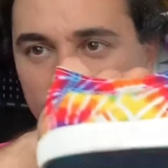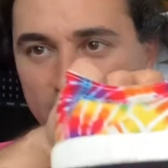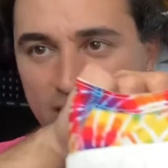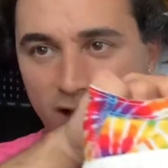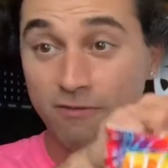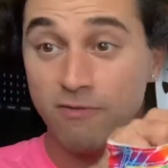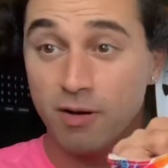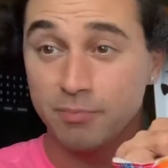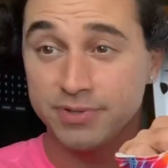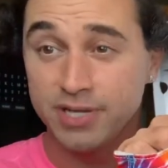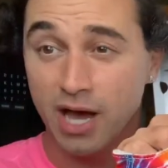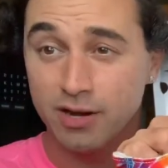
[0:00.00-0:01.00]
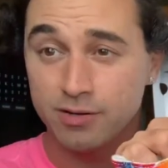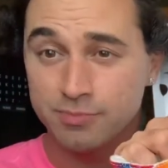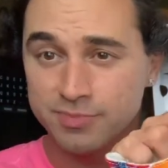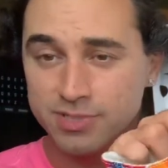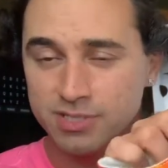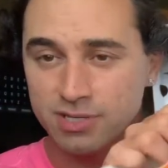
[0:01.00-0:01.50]
They are from
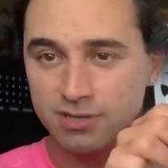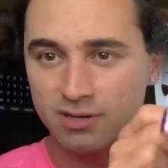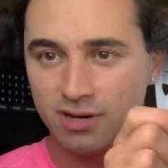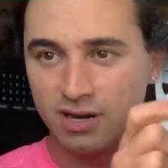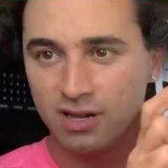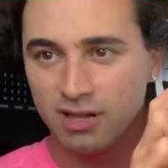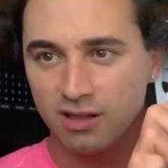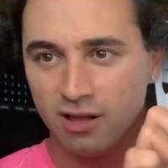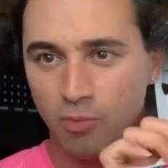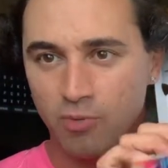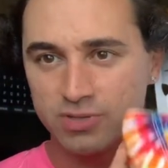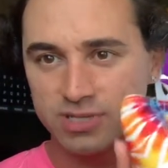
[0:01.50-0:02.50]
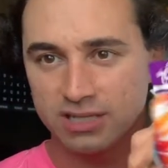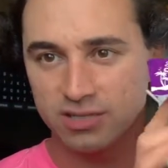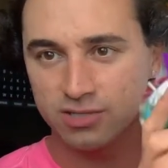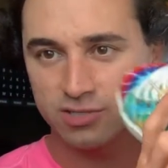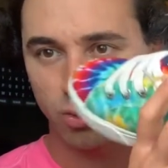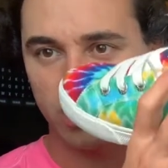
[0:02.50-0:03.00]
Dunham's, almost like
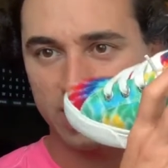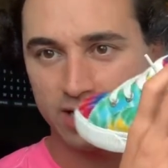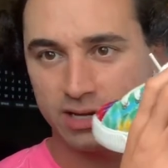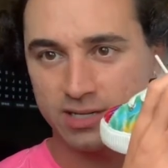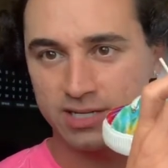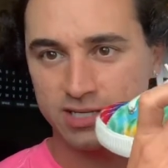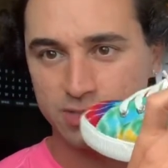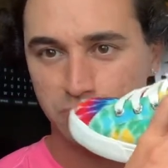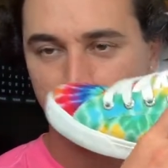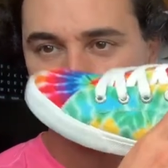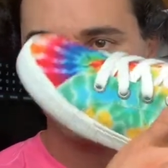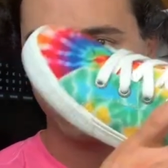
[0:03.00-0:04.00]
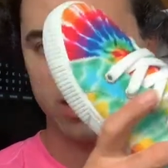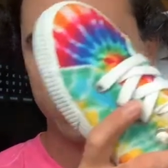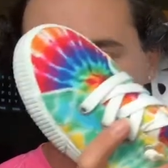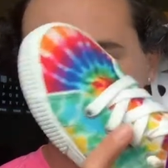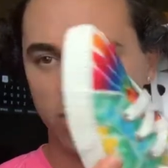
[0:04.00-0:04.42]
the store, like a Dick's Sporting Goods or